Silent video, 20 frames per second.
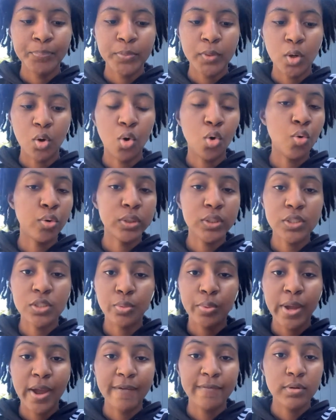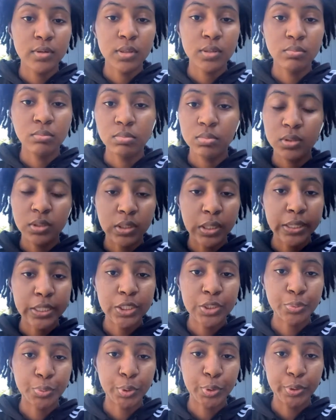according to whatever
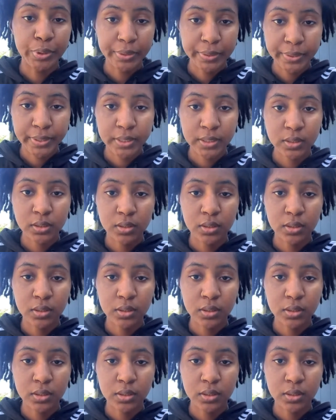studies were done